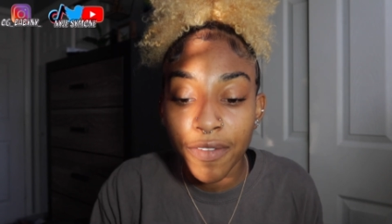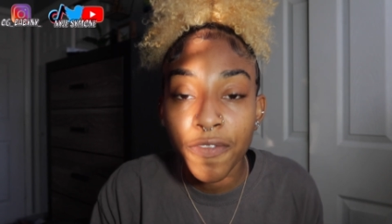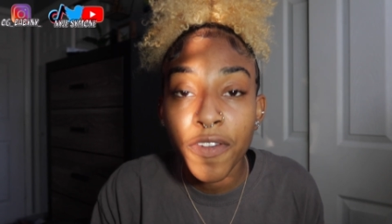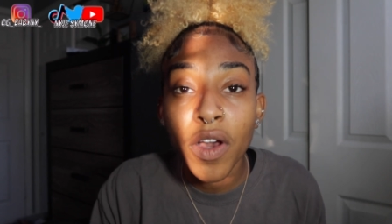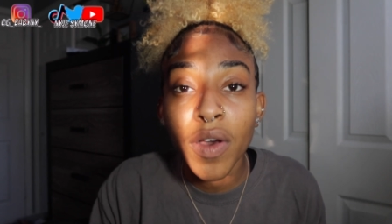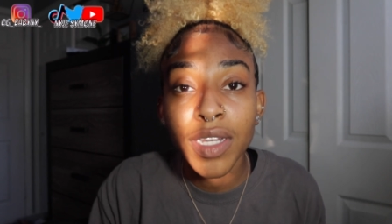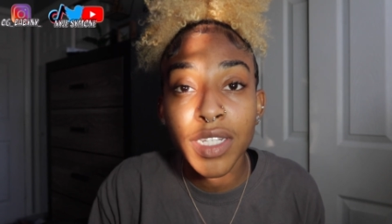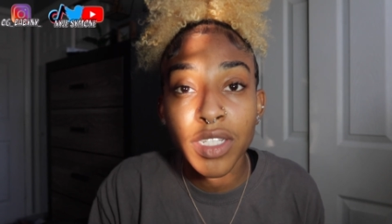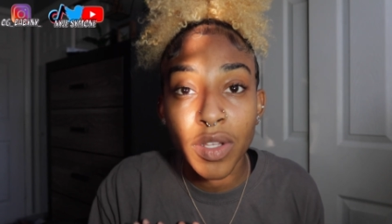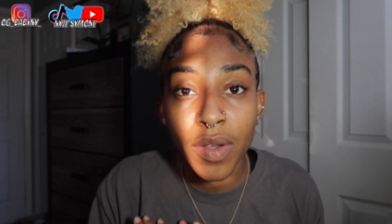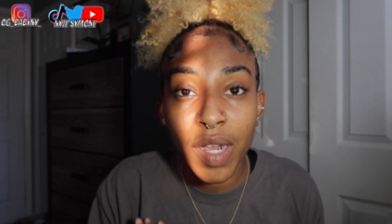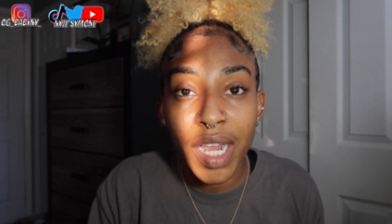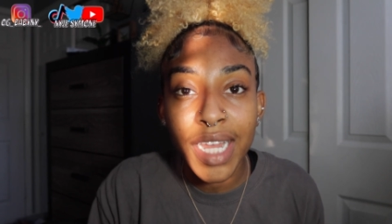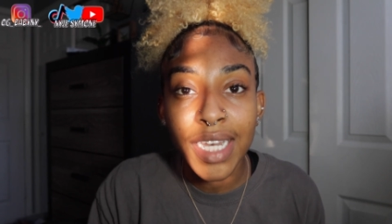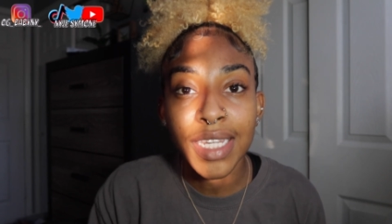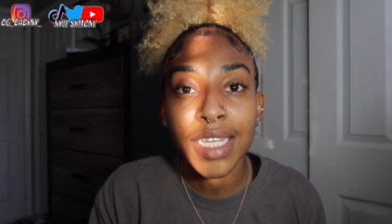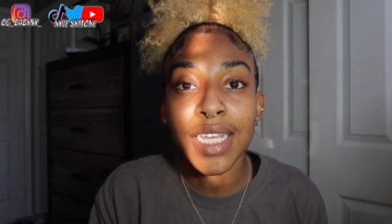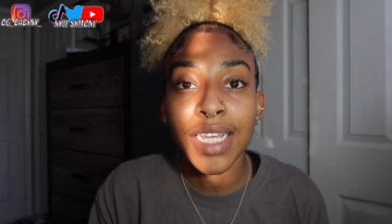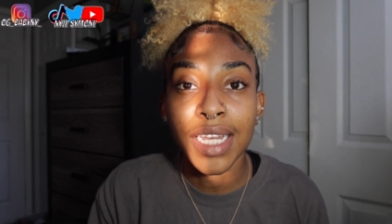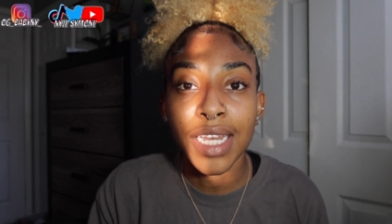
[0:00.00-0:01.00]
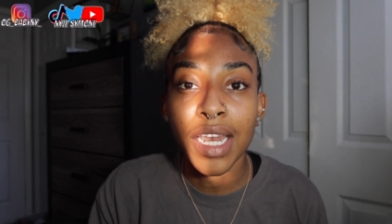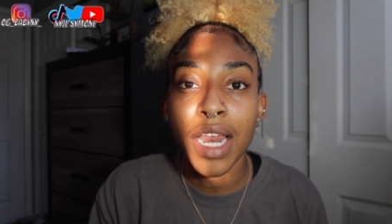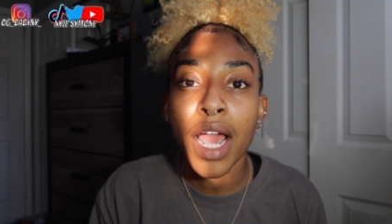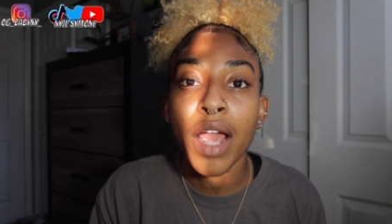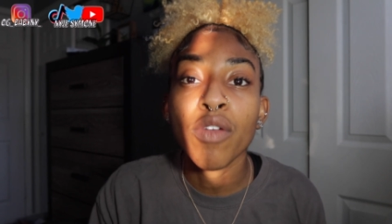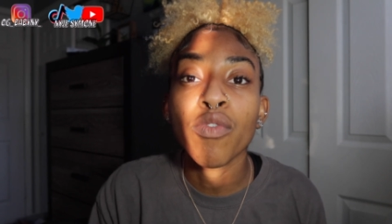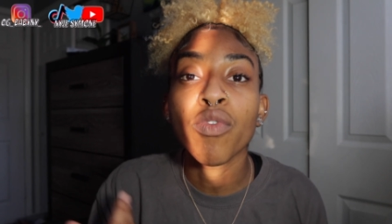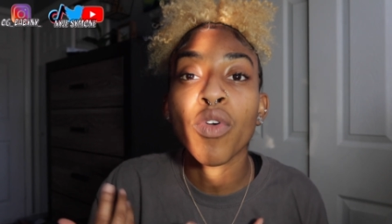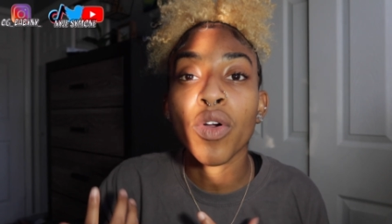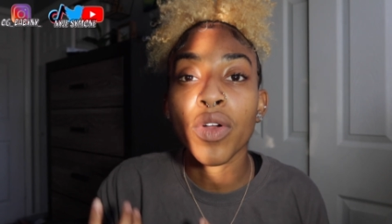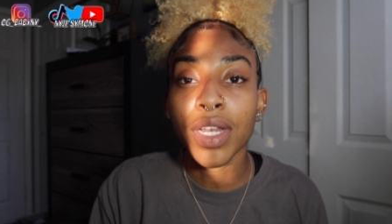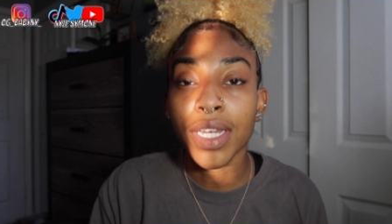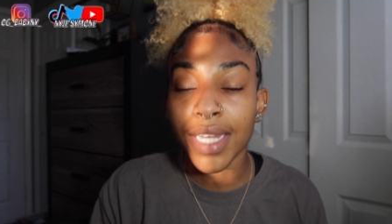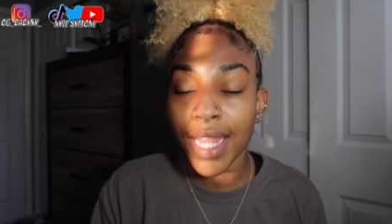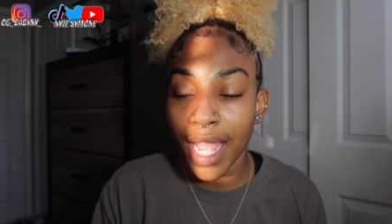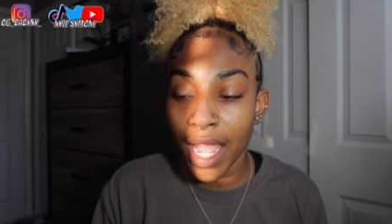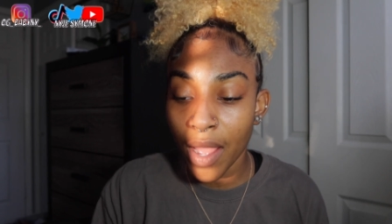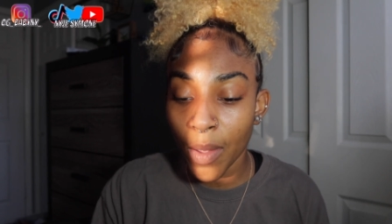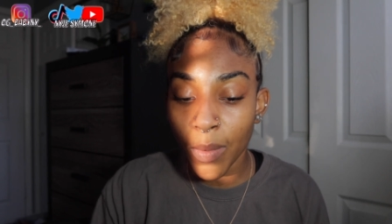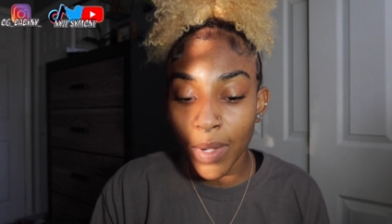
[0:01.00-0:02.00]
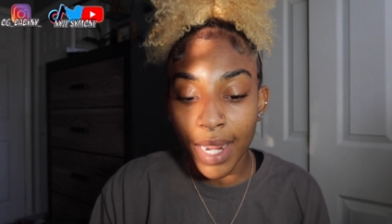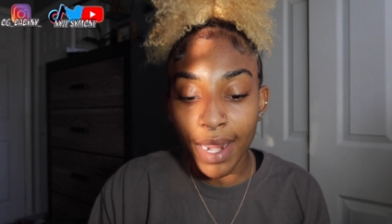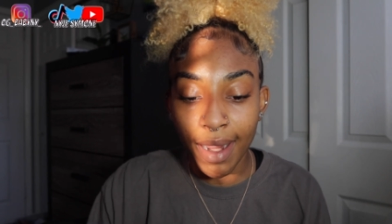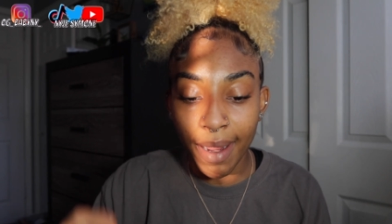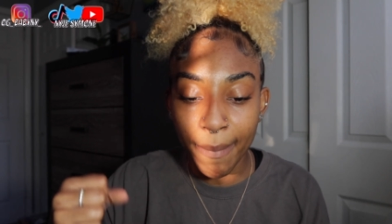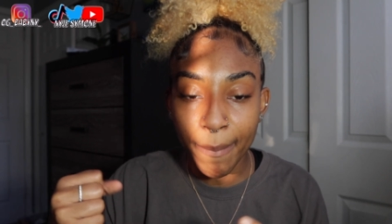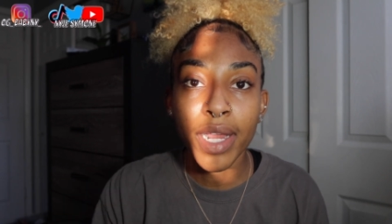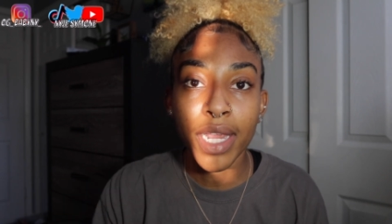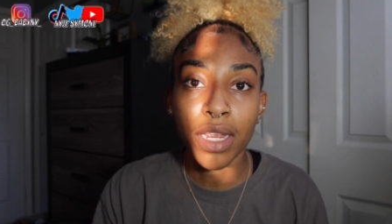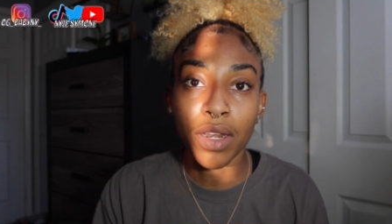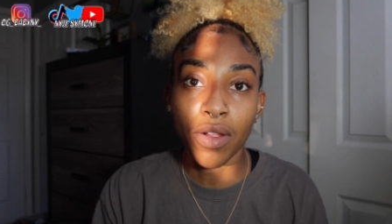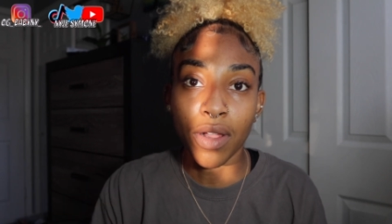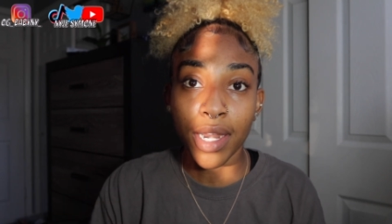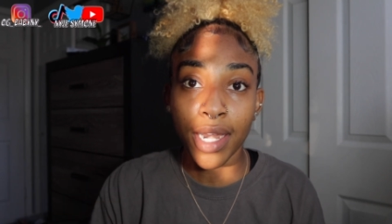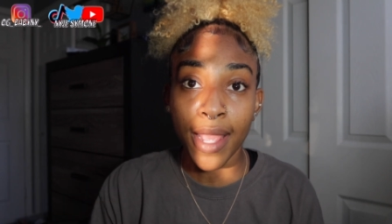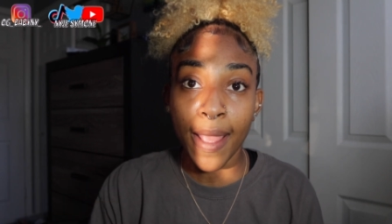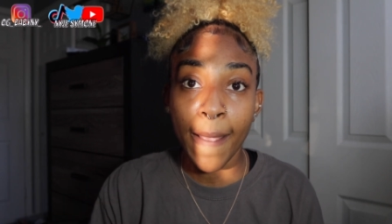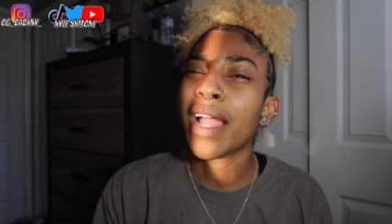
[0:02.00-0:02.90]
felt as though I needed. I wrote it down and I prayed on it.